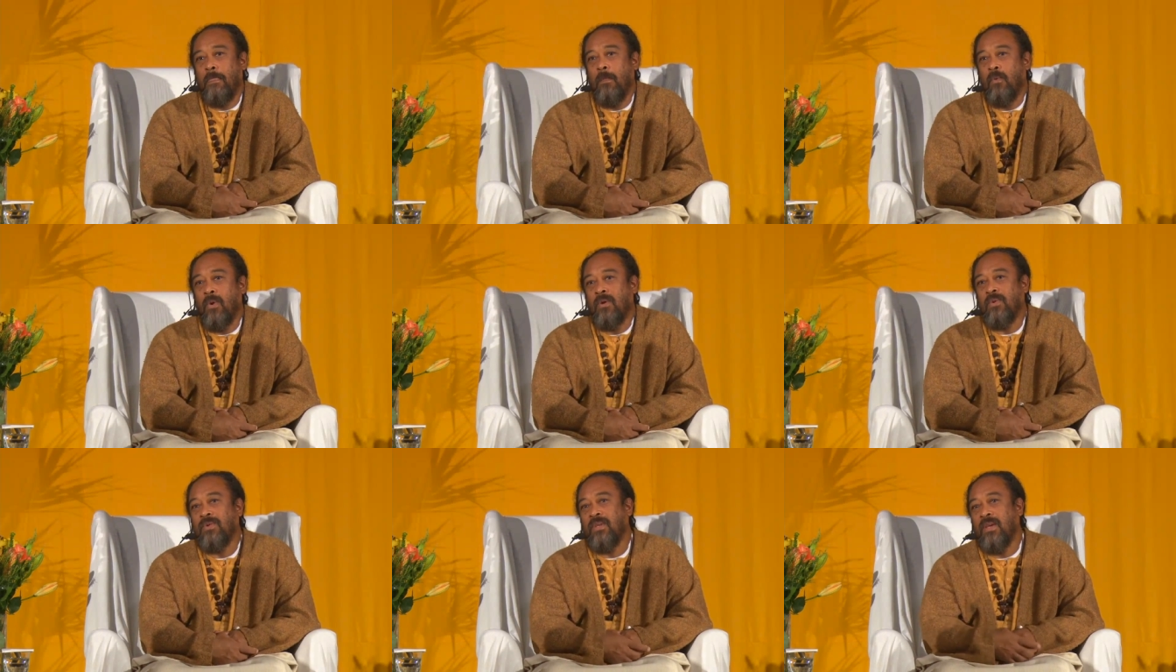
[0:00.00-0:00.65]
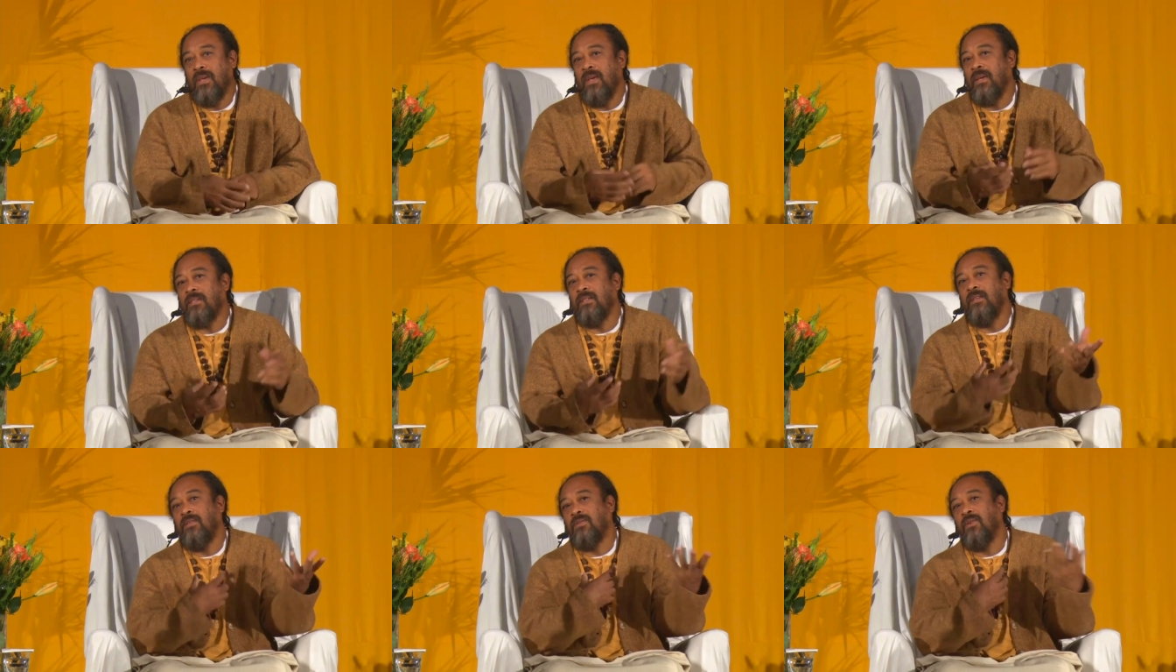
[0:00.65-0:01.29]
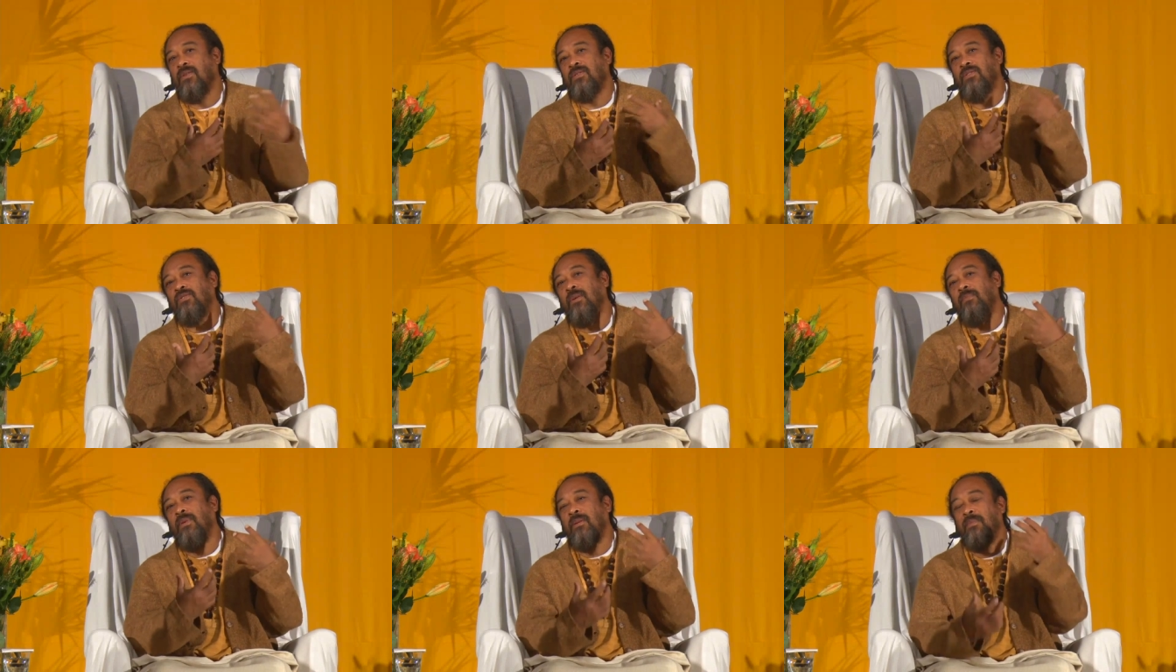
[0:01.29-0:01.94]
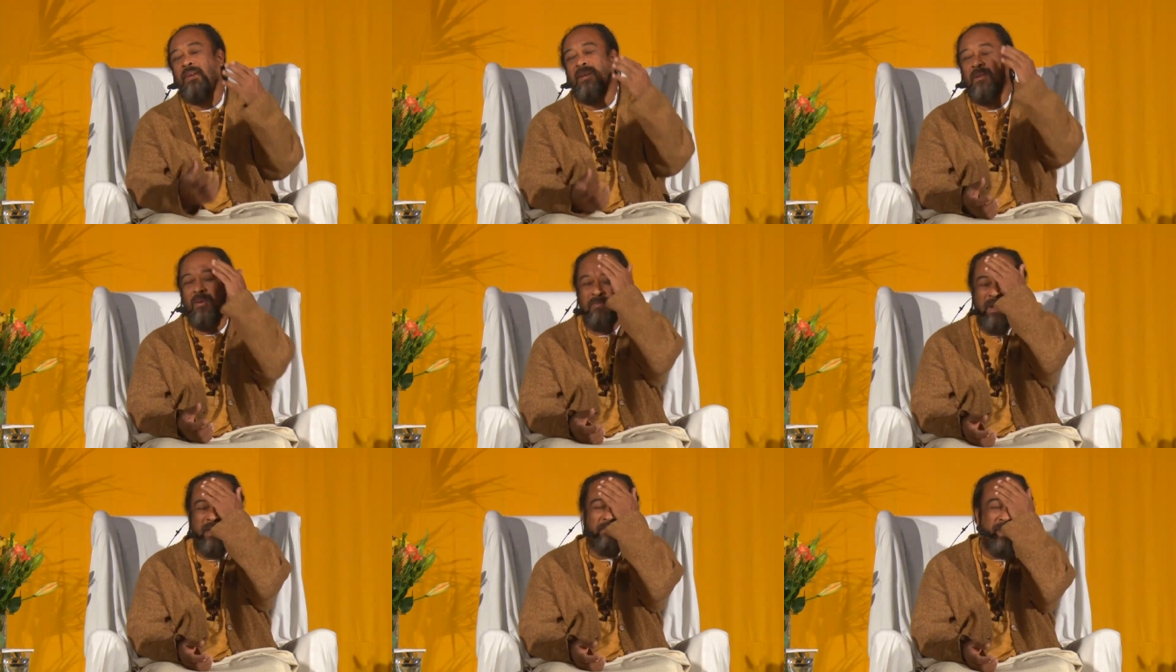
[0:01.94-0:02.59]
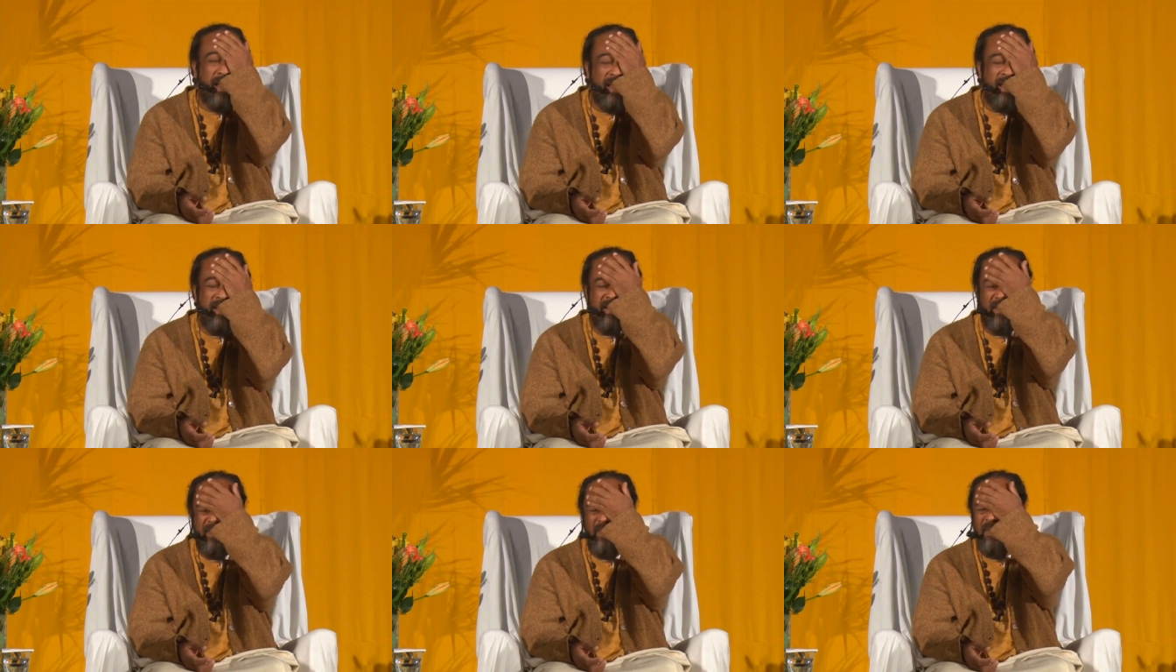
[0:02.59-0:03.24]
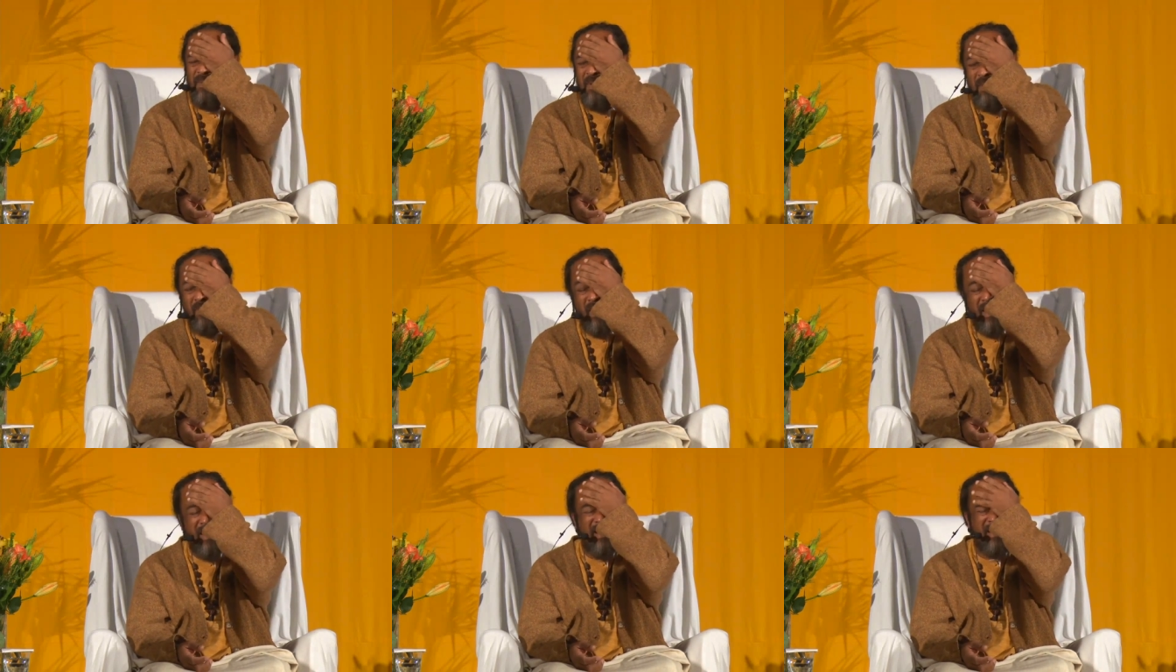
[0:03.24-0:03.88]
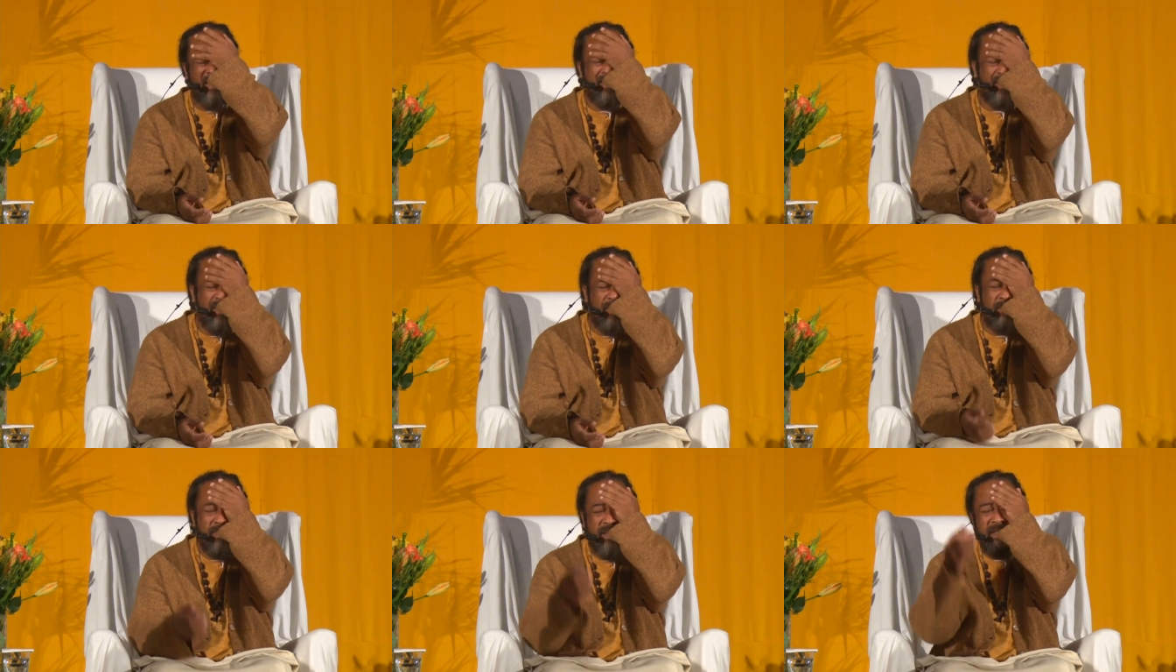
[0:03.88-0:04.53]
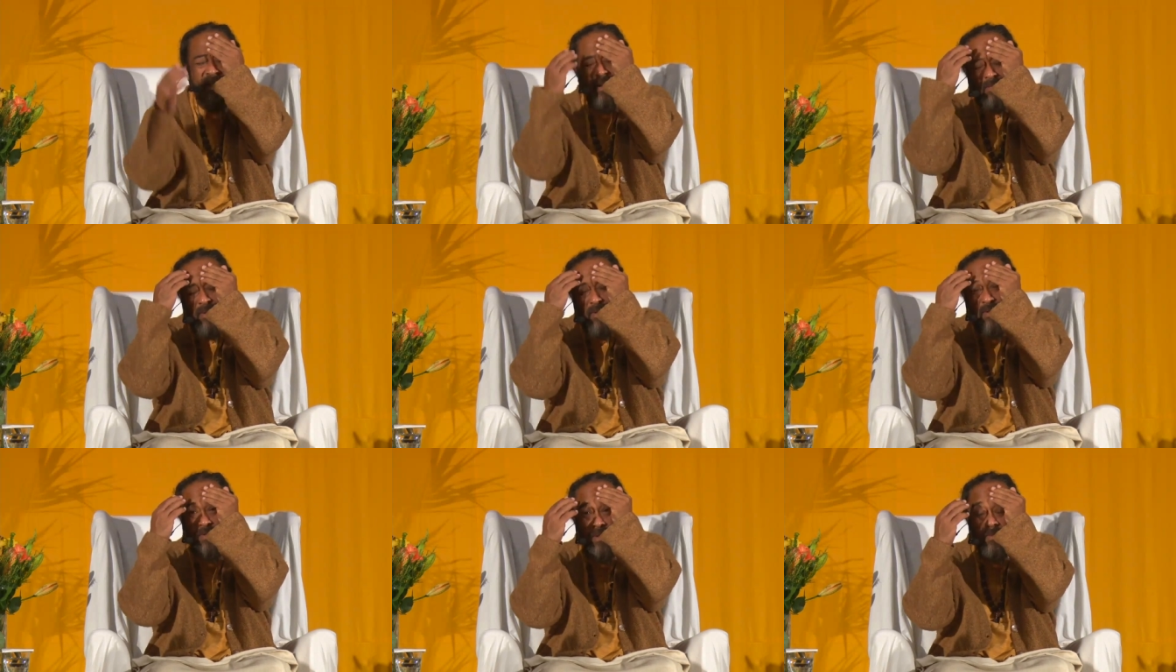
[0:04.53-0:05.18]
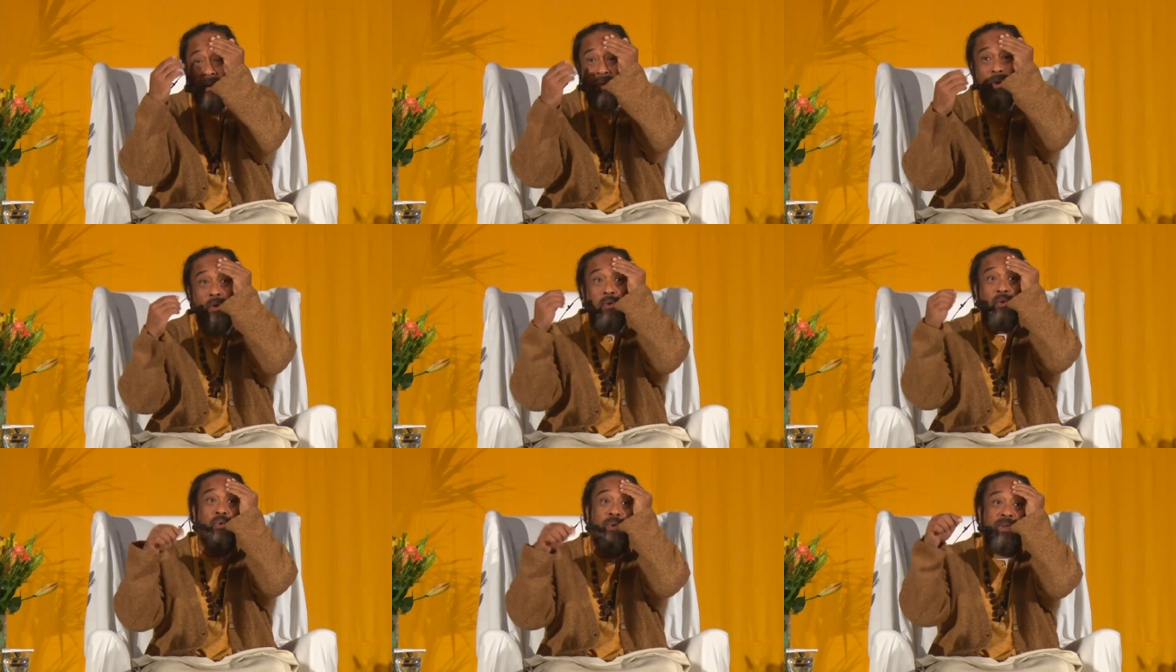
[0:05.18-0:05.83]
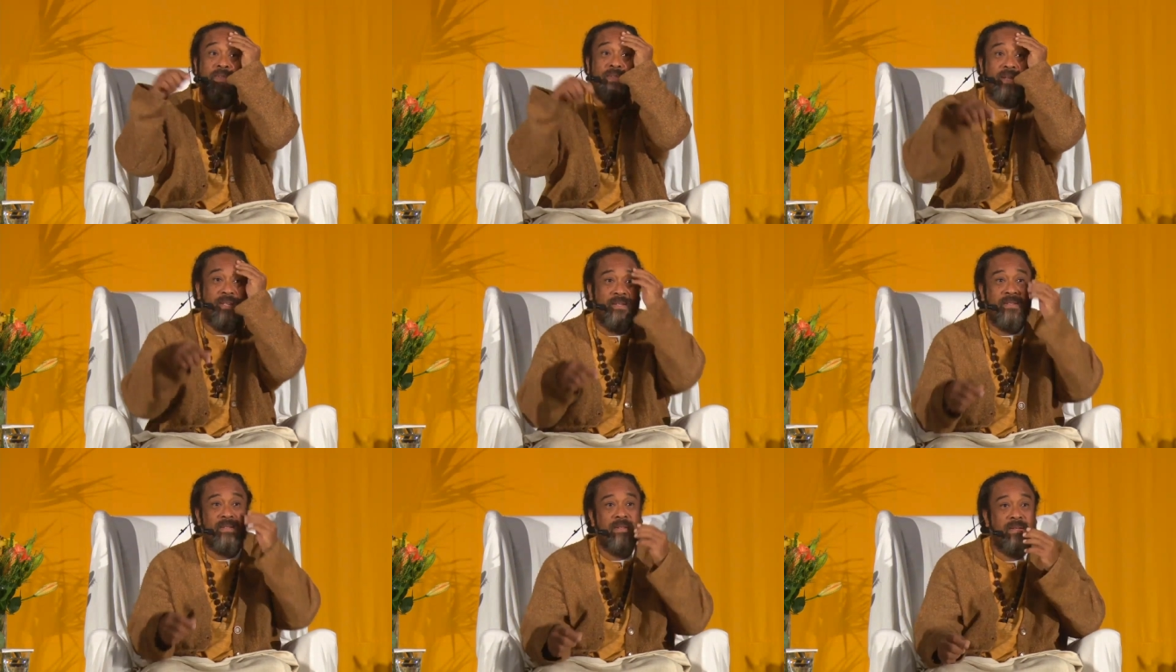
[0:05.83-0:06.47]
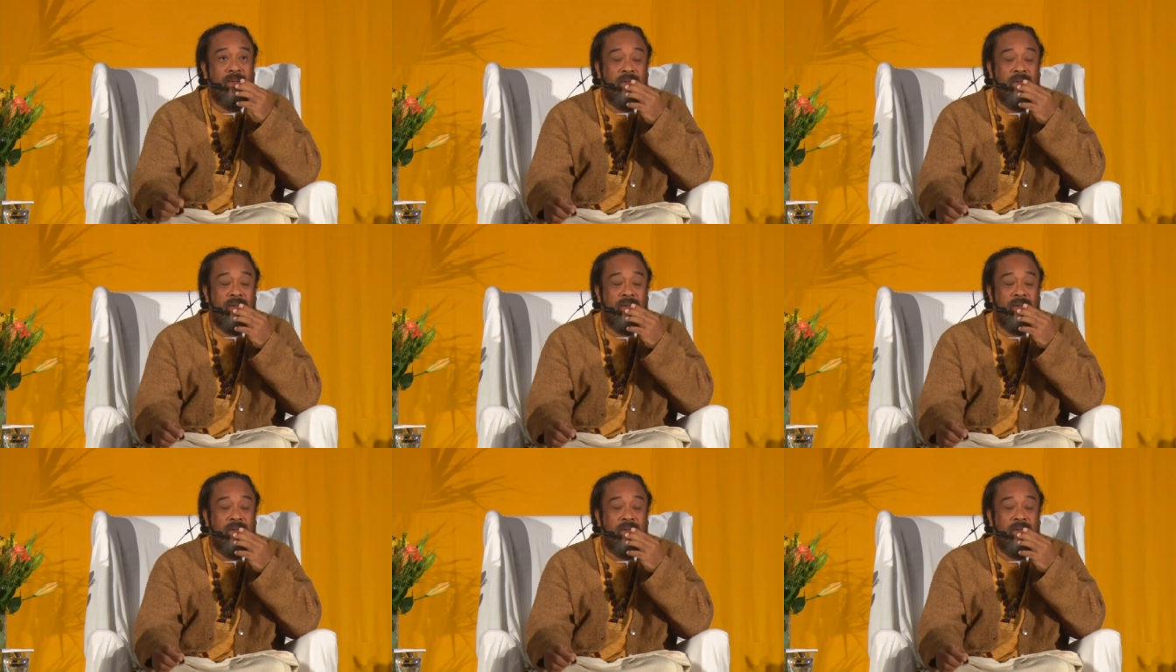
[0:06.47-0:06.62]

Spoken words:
The one who say, yes, these thoughts are troubling me, I know my mind, oh, why can't it stop? Please help me to stop. Who is that?